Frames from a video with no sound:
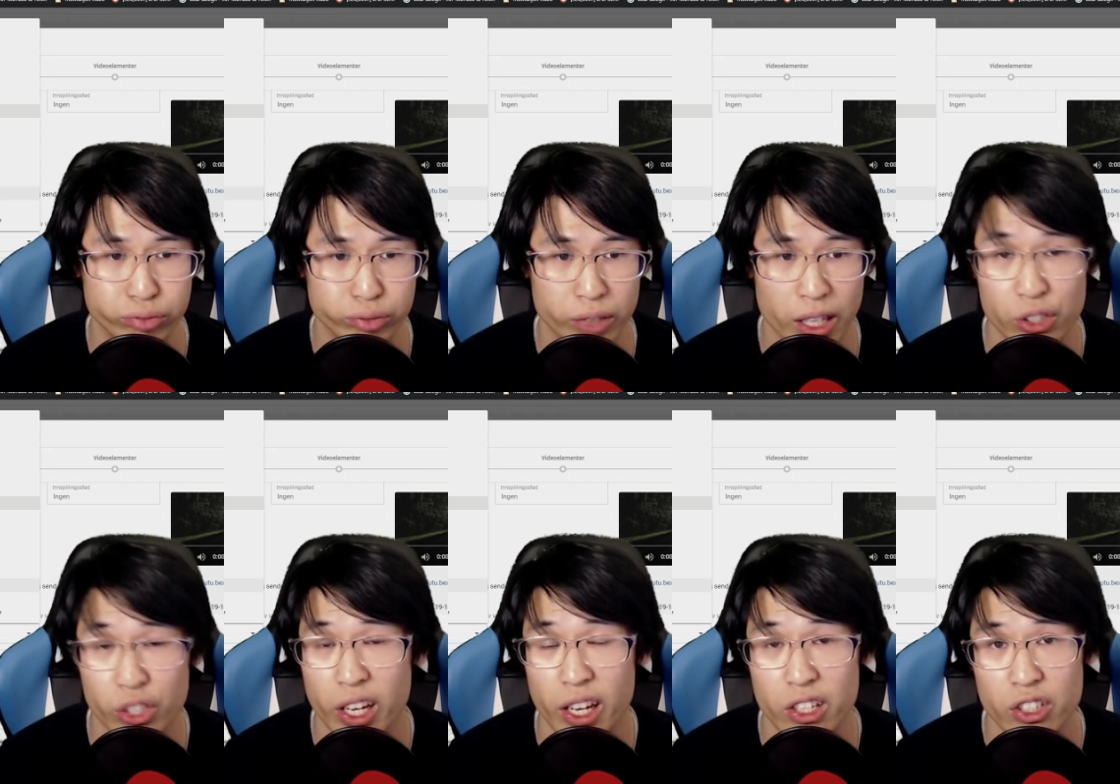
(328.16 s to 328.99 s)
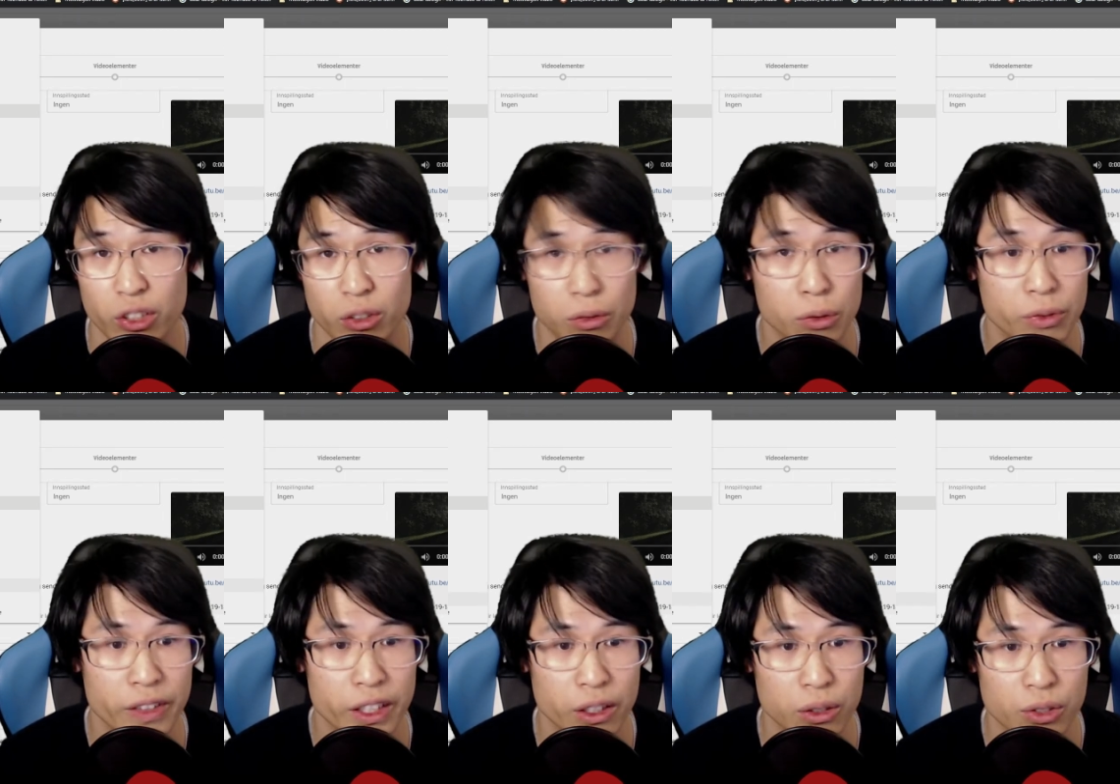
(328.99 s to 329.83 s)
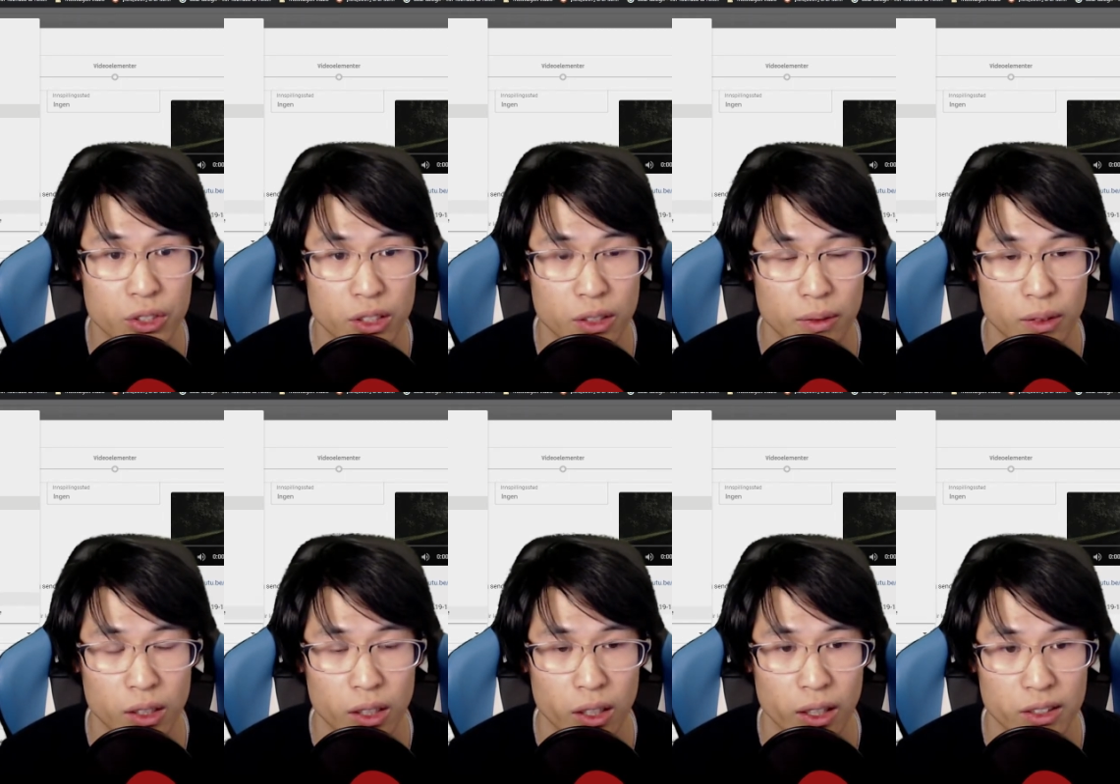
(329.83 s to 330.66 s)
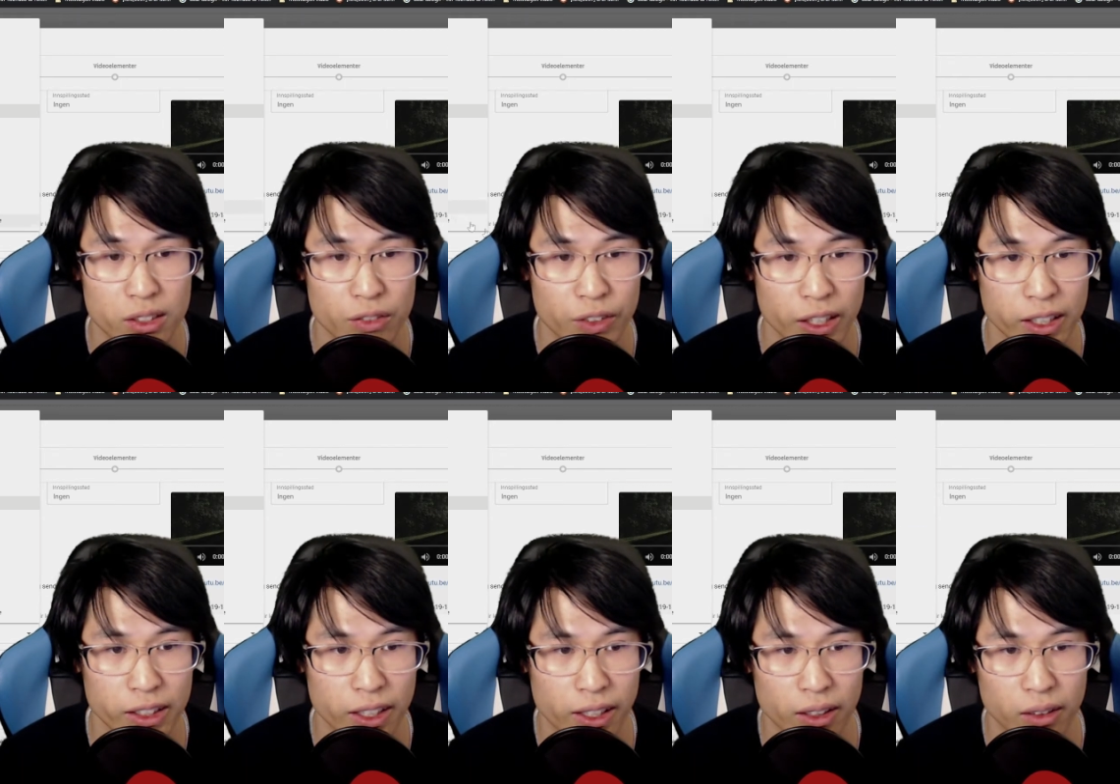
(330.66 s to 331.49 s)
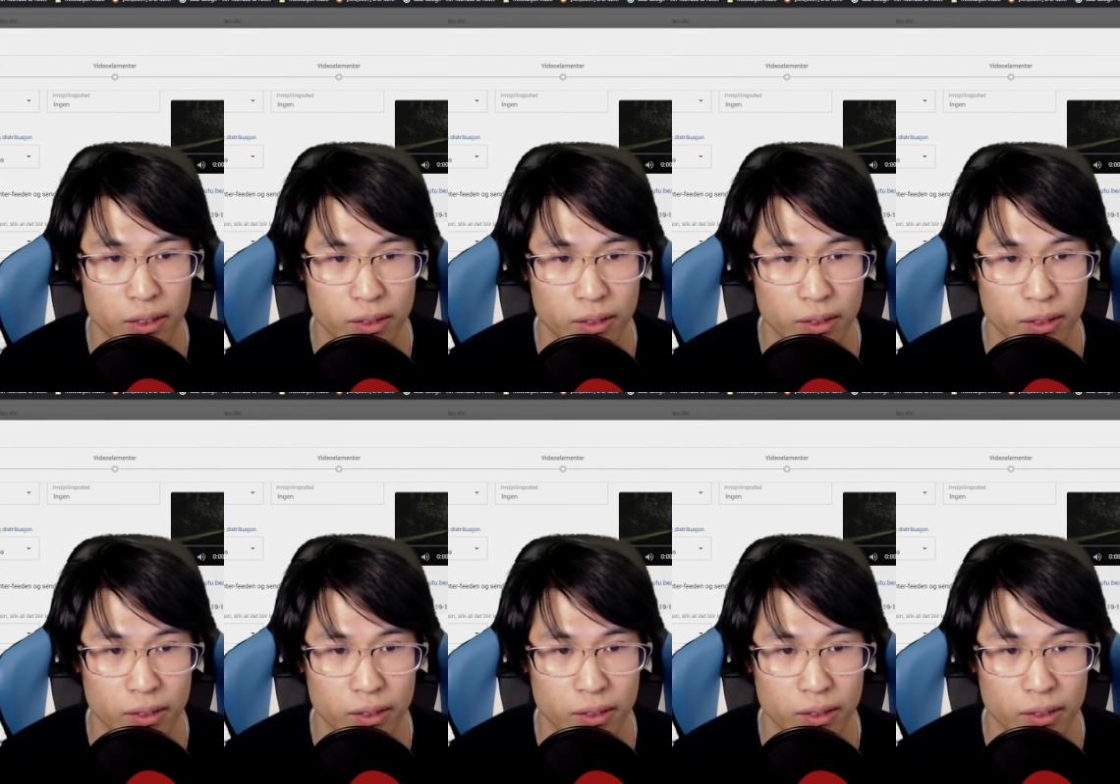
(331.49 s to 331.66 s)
educational videos, and something like that.